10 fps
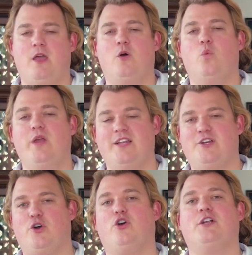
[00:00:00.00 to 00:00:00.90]
We
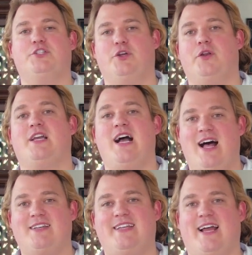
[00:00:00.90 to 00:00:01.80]
encourage you to
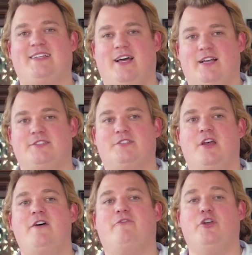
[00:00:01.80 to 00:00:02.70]
contact us
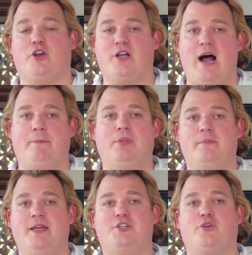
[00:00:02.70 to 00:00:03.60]
for your
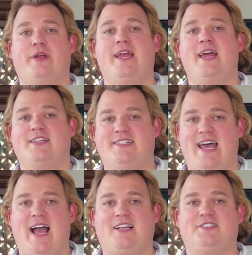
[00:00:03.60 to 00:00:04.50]
complimentary
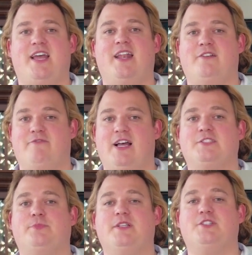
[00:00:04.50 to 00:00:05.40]
tax and
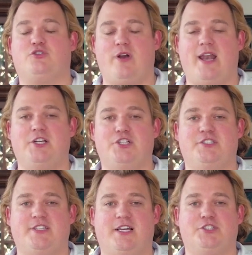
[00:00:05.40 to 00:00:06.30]
investment strategy
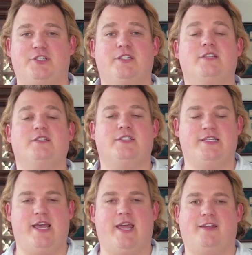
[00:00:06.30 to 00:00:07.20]
session
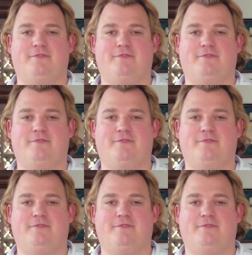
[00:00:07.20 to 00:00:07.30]
today.